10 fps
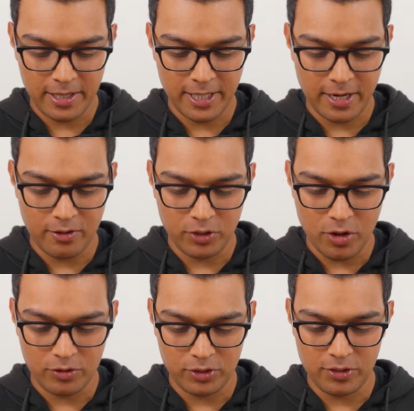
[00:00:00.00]
Then I'll
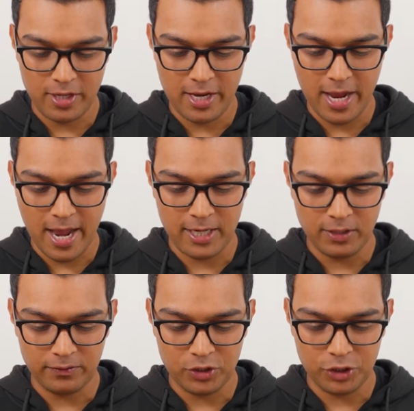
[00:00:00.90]
go to the end
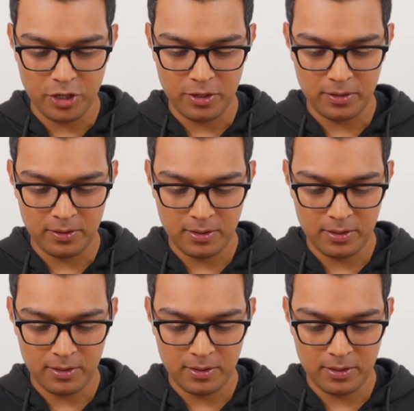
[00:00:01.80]
of the shot